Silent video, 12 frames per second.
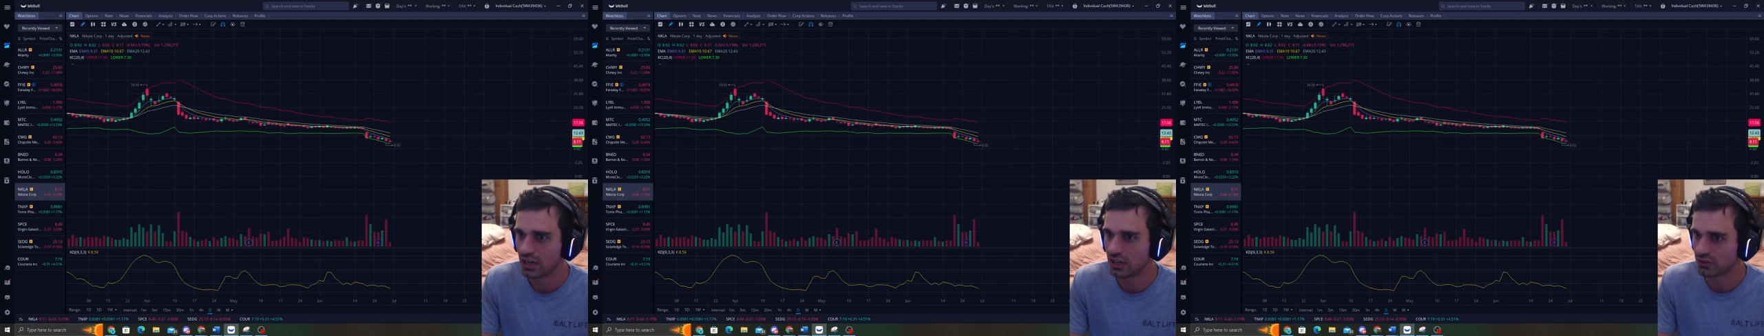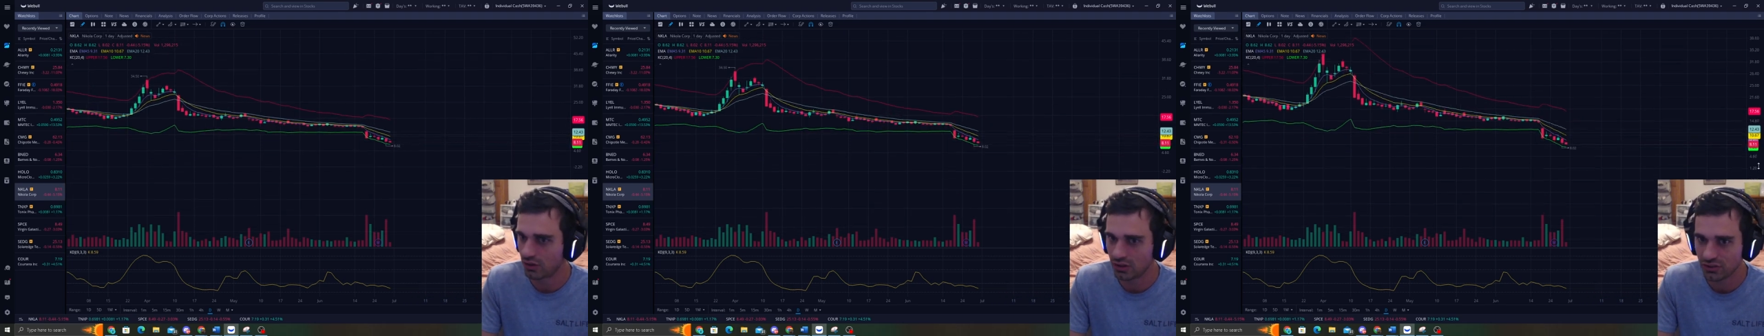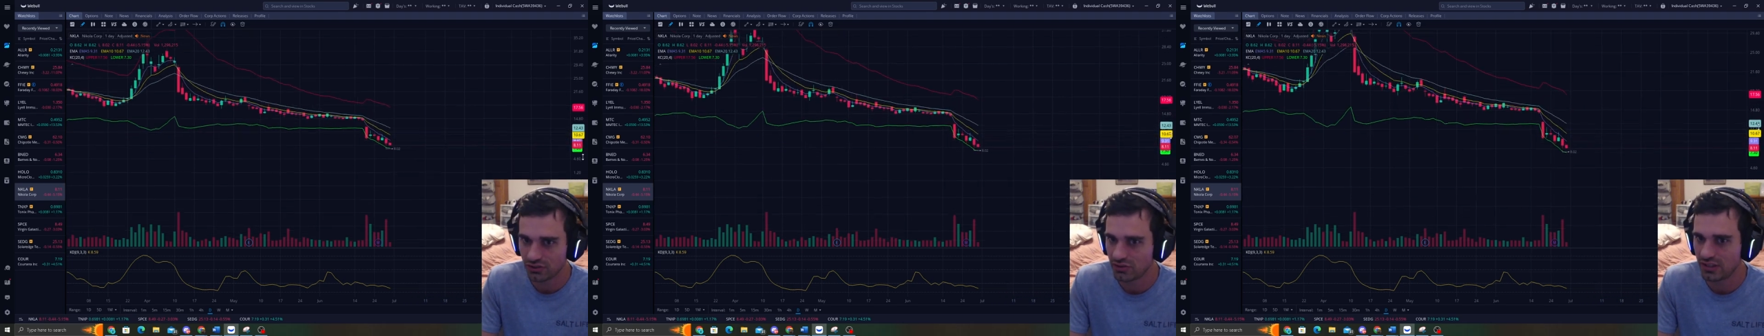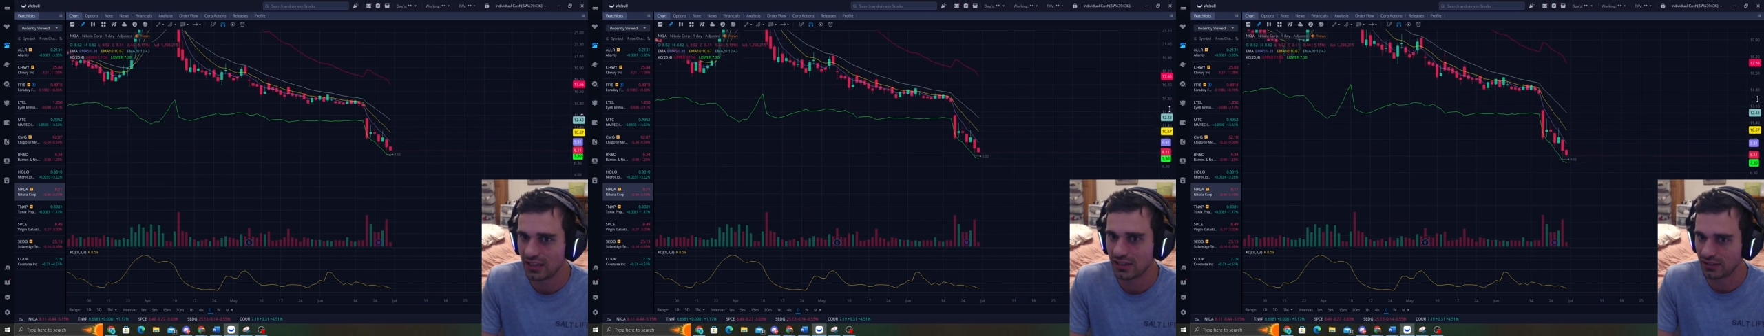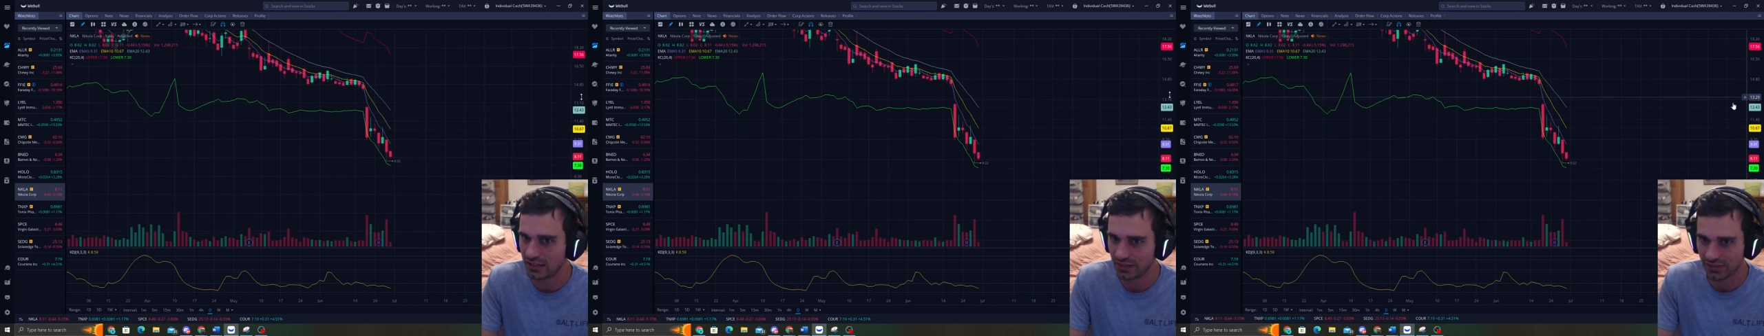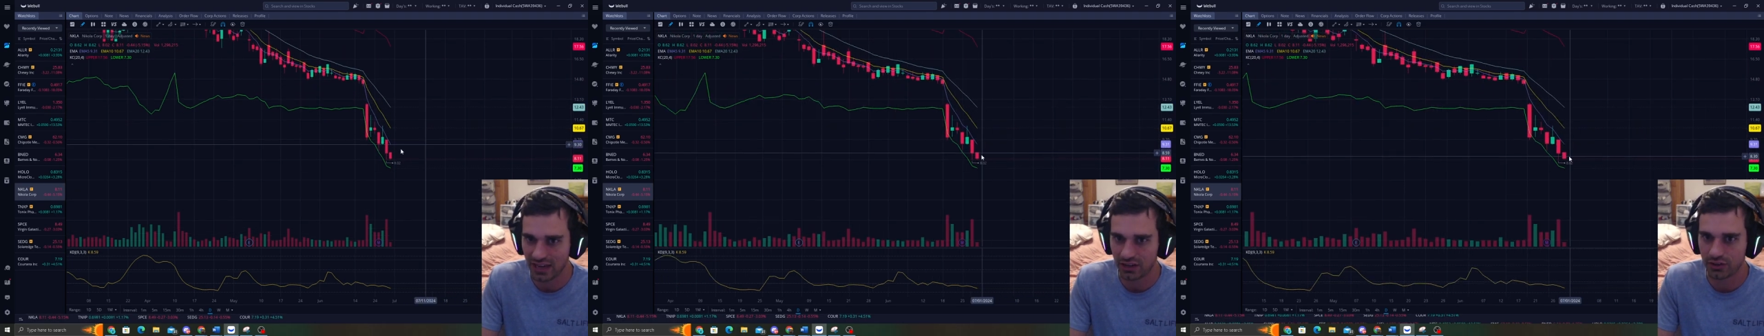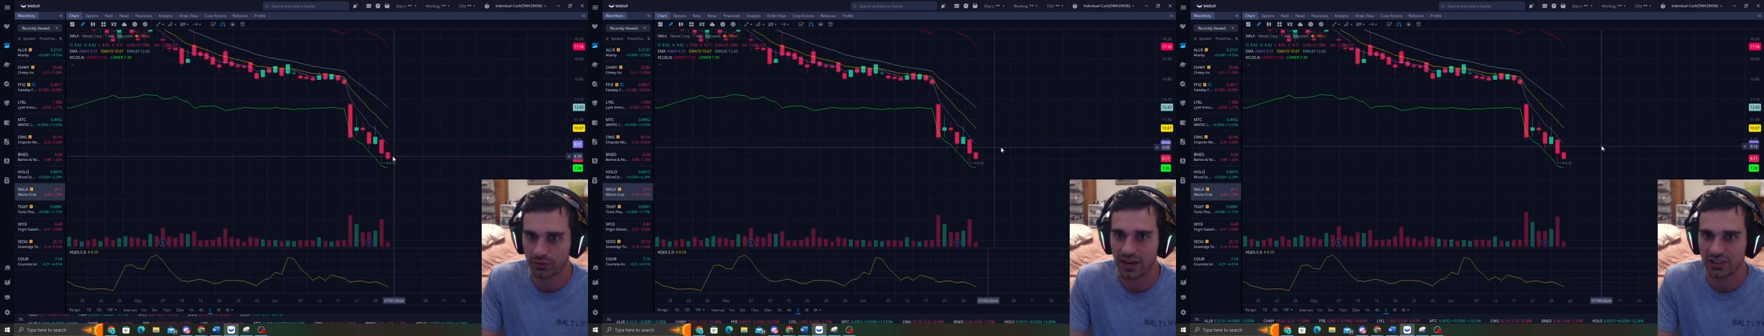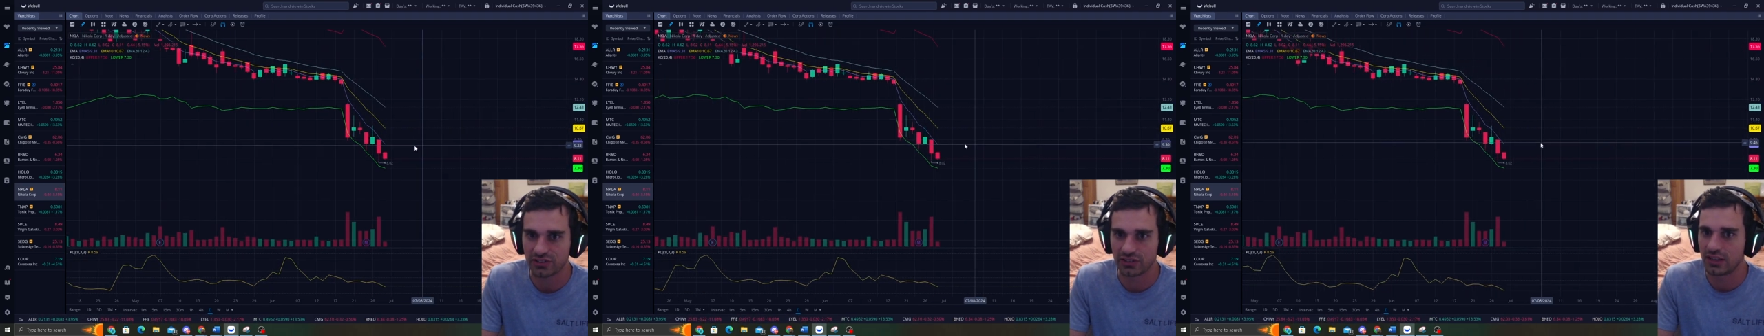As long as you get that
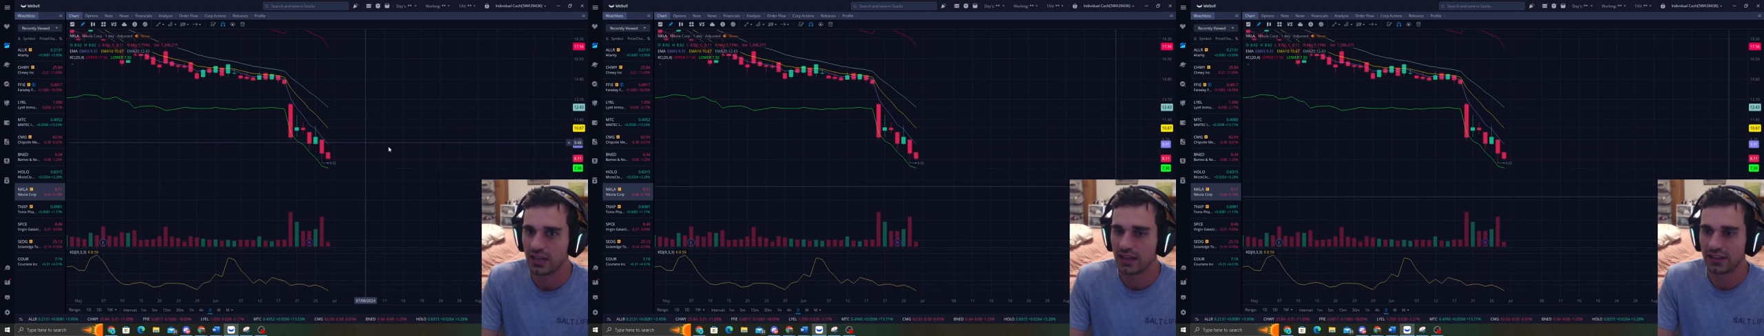correction,